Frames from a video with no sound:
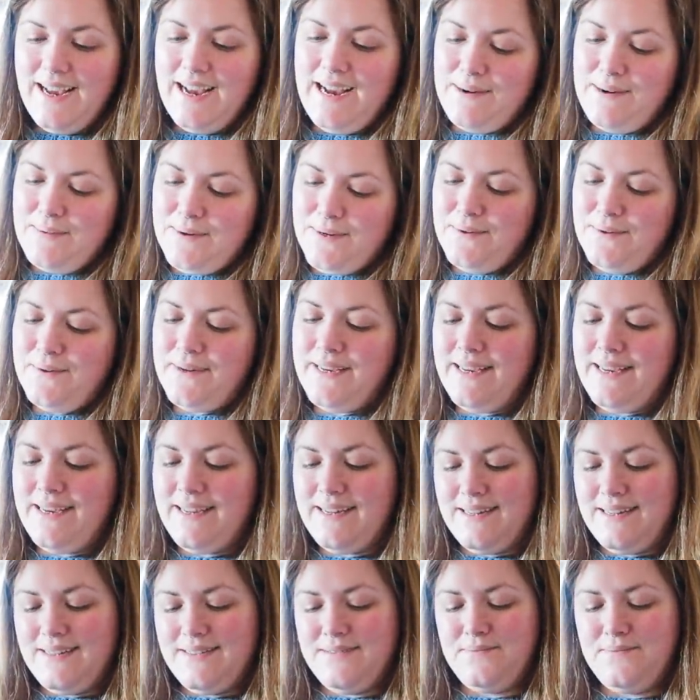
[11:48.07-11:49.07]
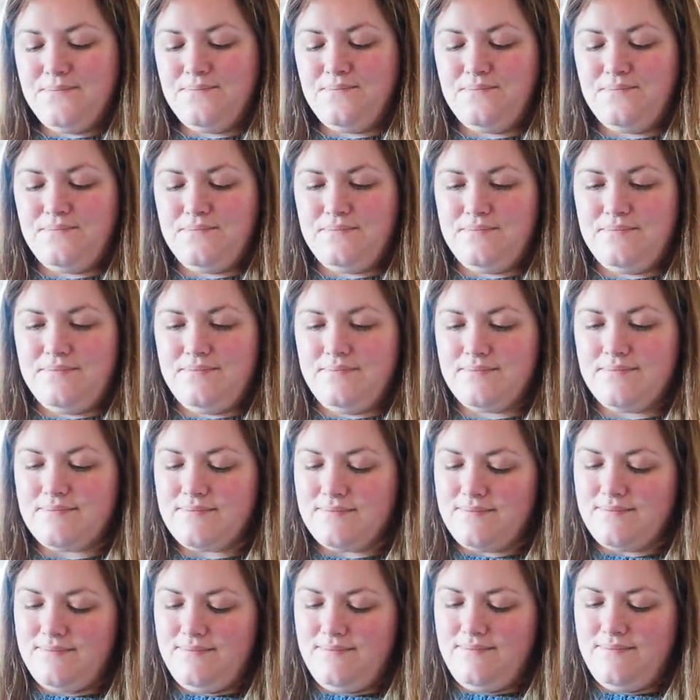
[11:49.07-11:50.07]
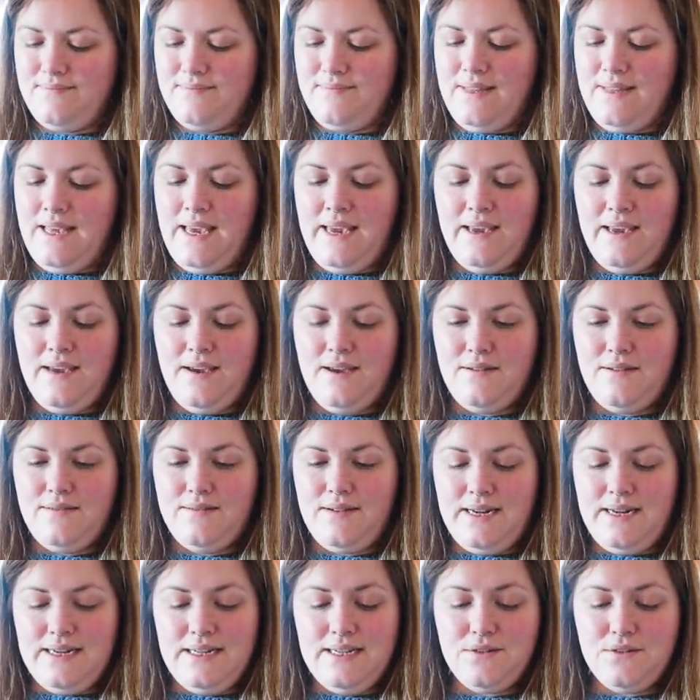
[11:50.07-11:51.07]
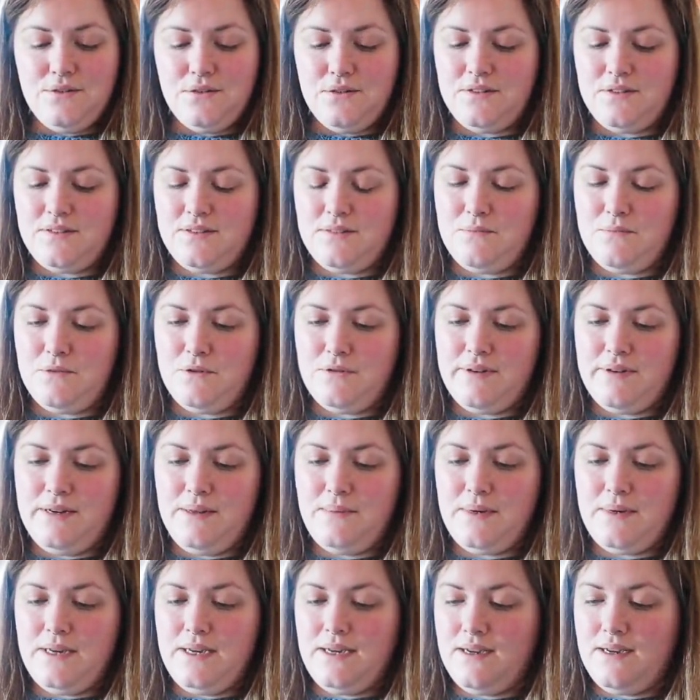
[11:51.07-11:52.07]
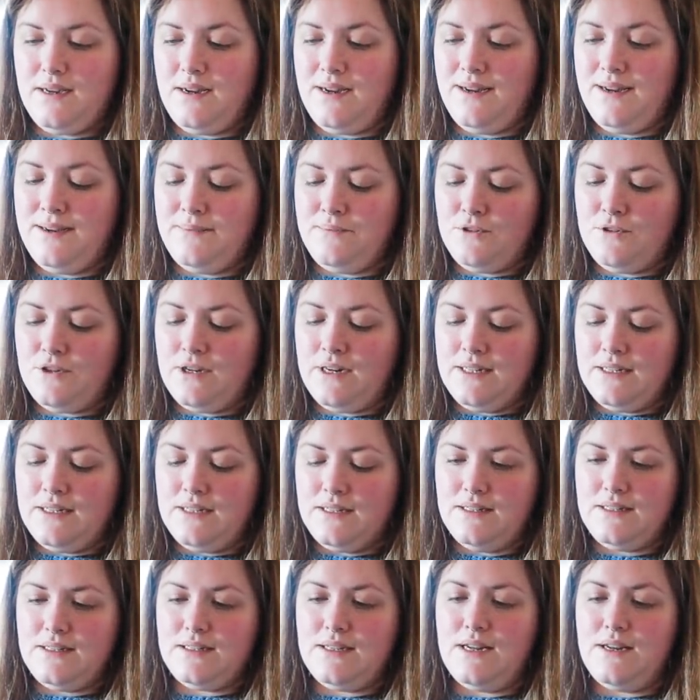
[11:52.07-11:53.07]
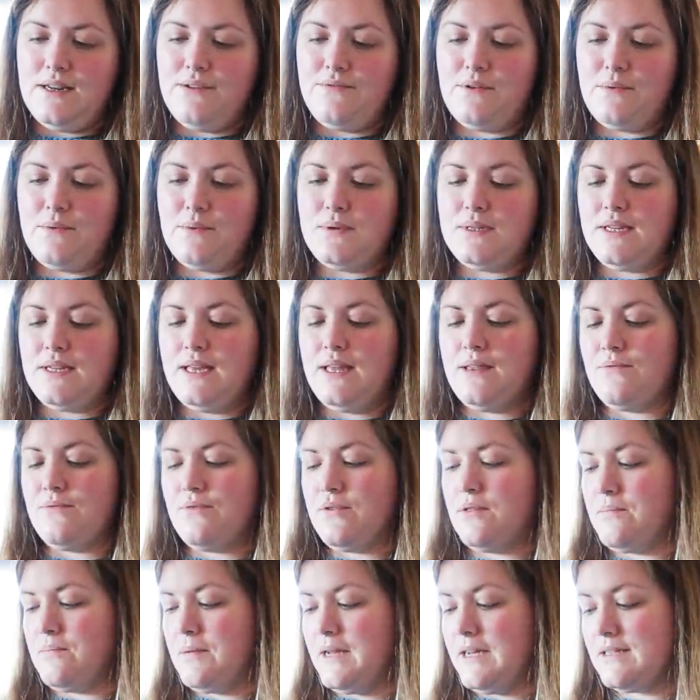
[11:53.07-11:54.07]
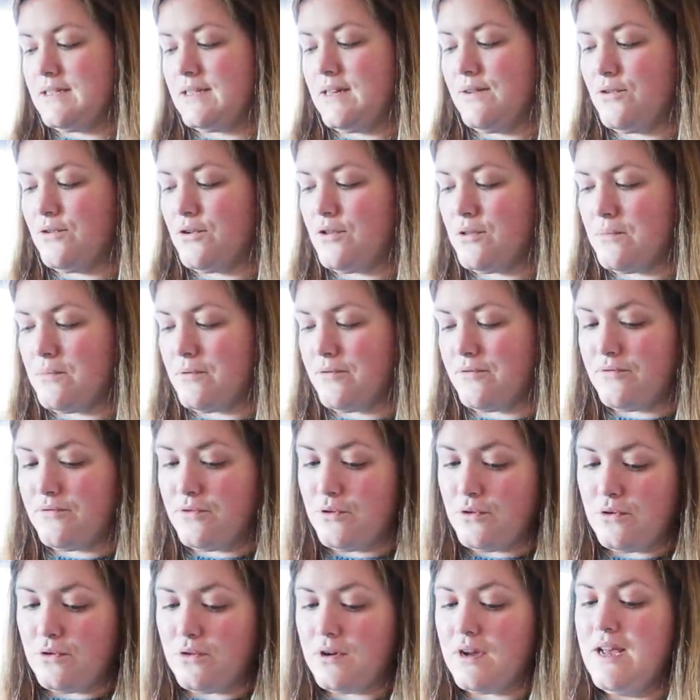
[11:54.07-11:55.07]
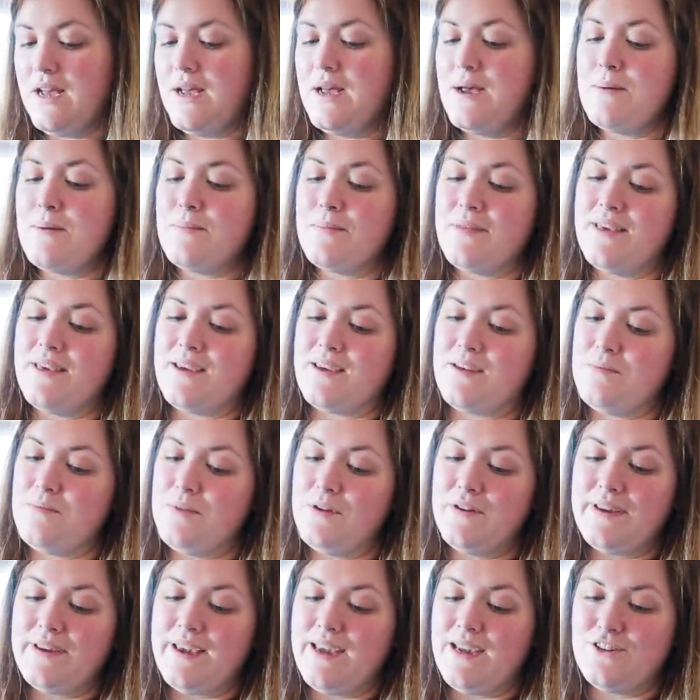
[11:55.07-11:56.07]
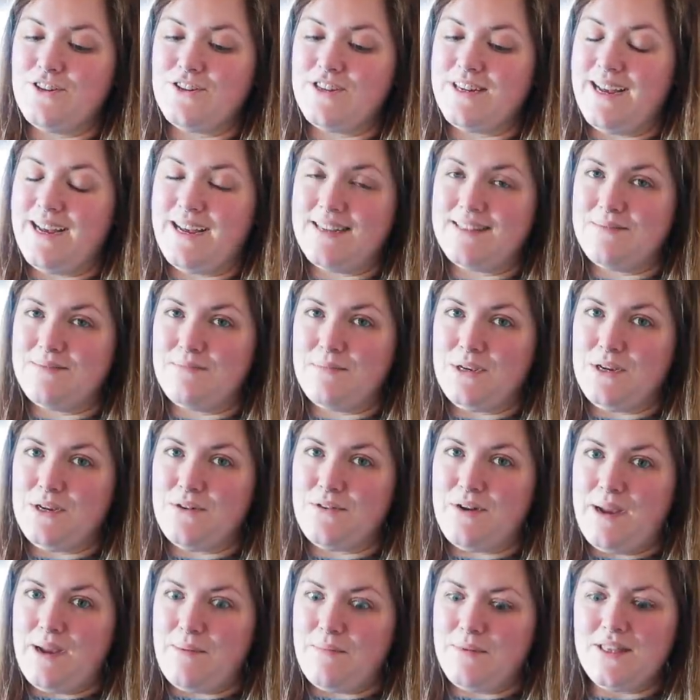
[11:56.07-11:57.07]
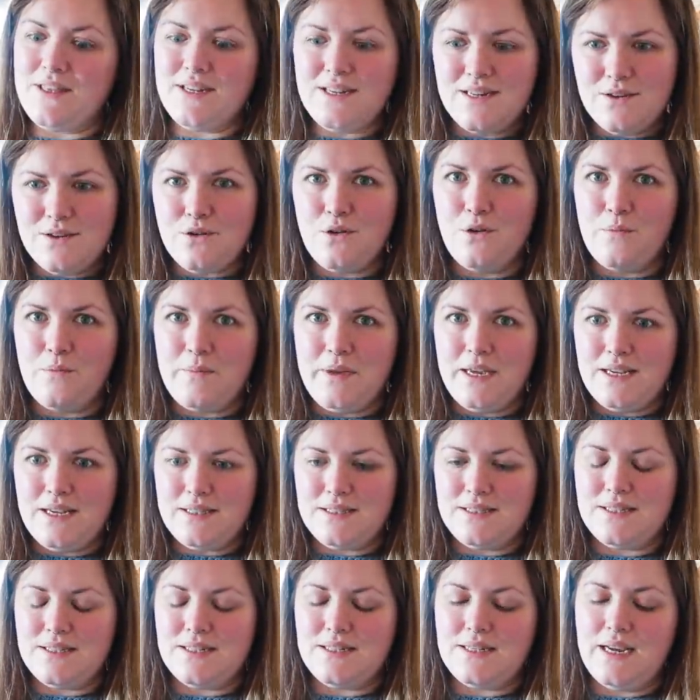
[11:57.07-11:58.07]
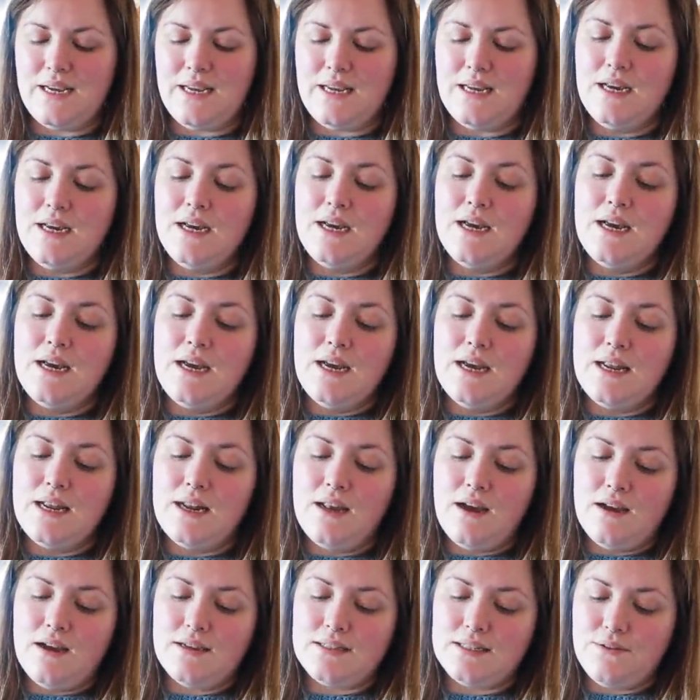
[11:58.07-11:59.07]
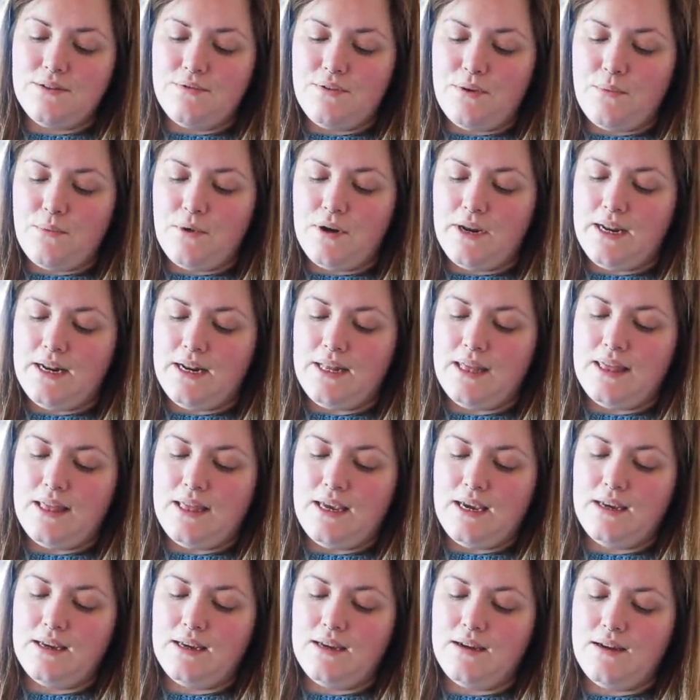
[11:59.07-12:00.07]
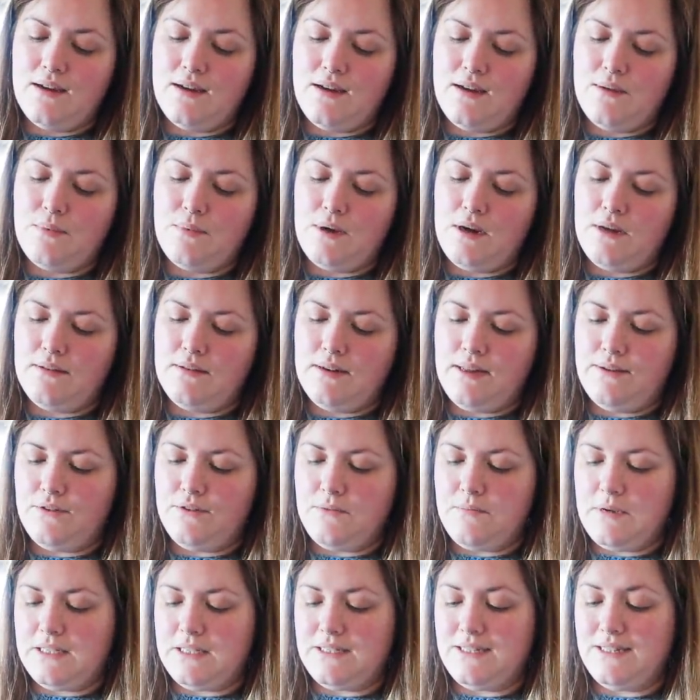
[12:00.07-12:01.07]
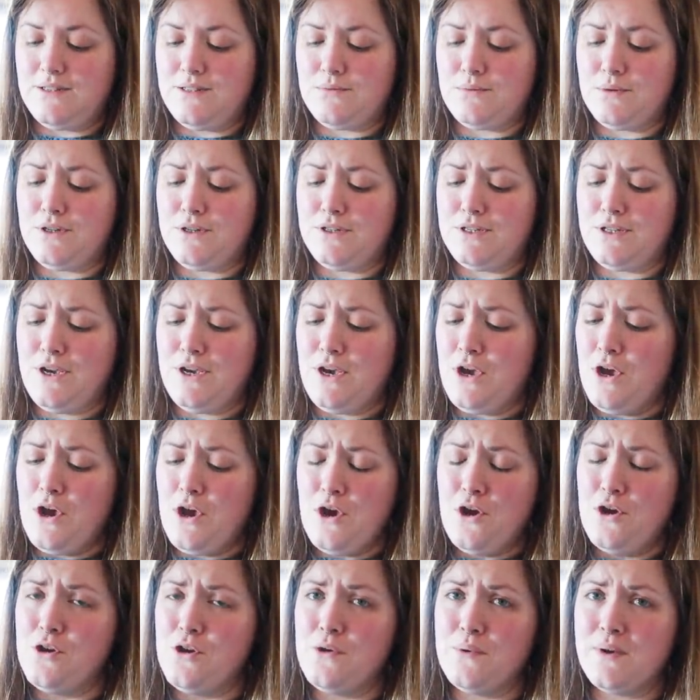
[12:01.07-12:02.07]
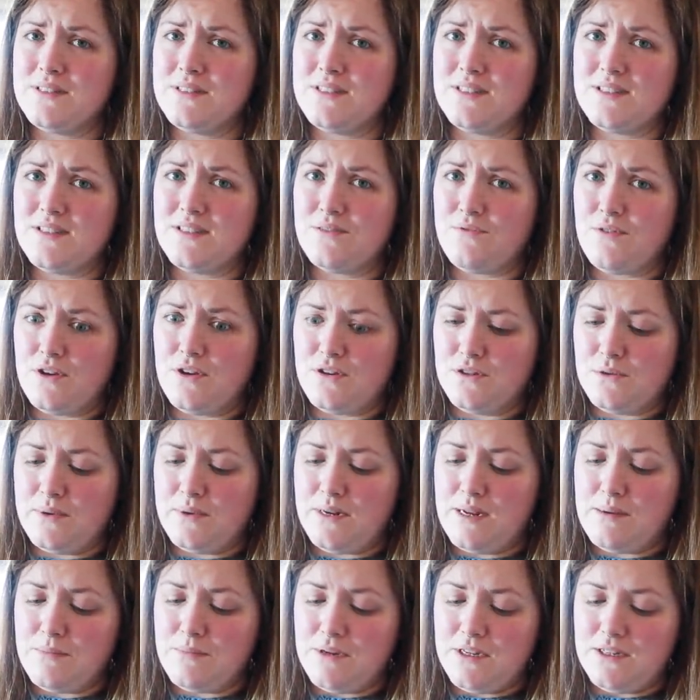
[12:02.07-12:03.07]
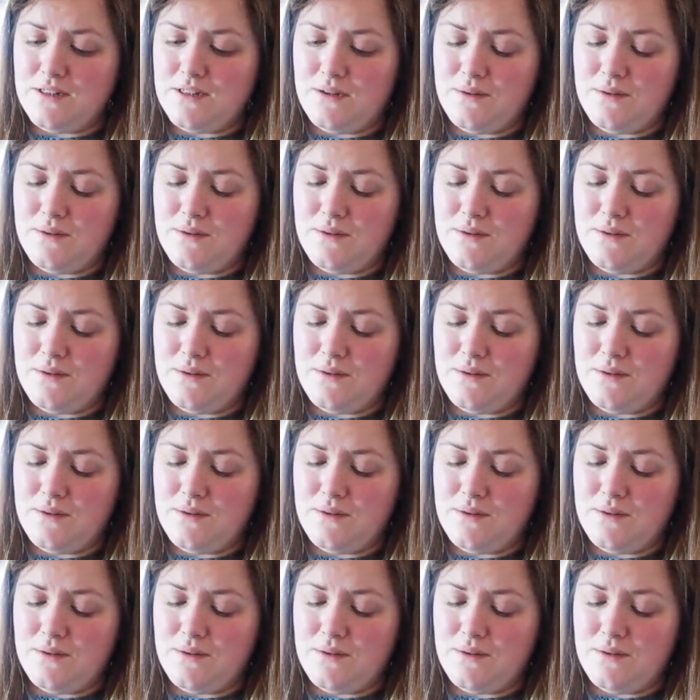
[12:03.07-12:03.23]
How annoying. Hey ho, I need to order some more anyway. I'm trying to decide if I want to get them from the place that I've got them before, but their communication hasn't been great. But they did call me yesterday and ask if I want anything. Well, left a message, because who answers the phone to a number you